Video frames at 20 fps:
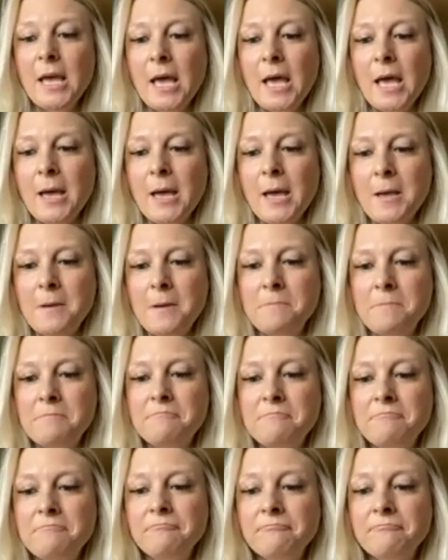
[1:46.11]

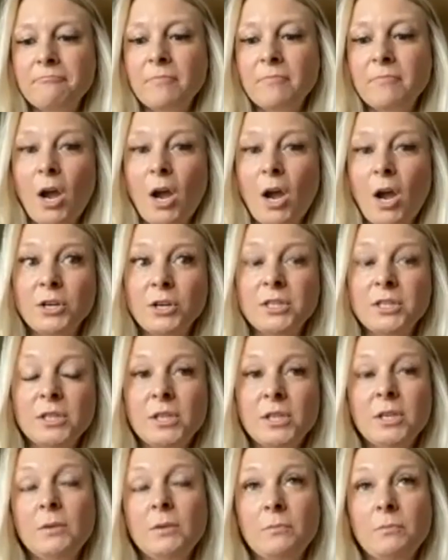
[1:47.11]
Our
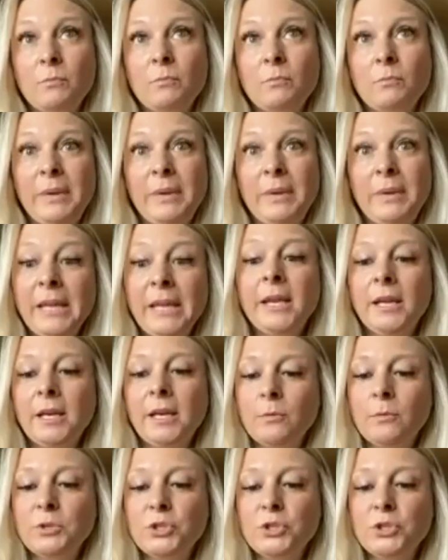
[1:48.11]
beginning,
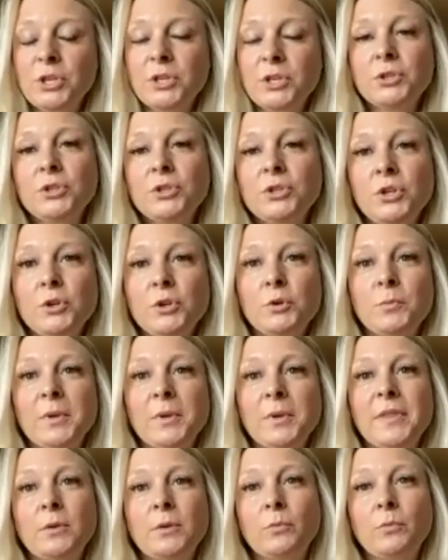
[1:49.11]
it was just you,
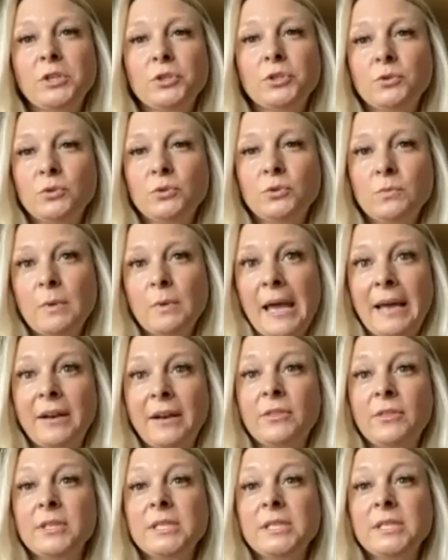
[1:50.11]
but then once you
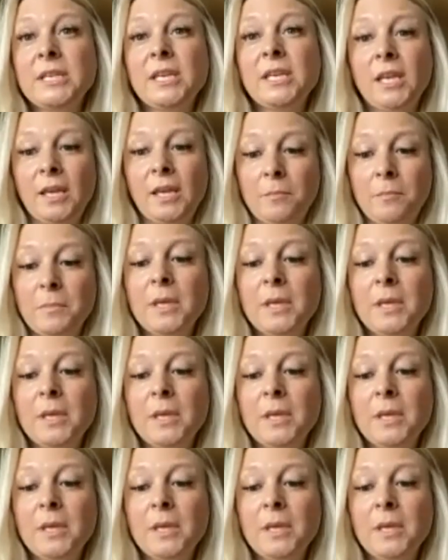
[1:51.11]
added the team,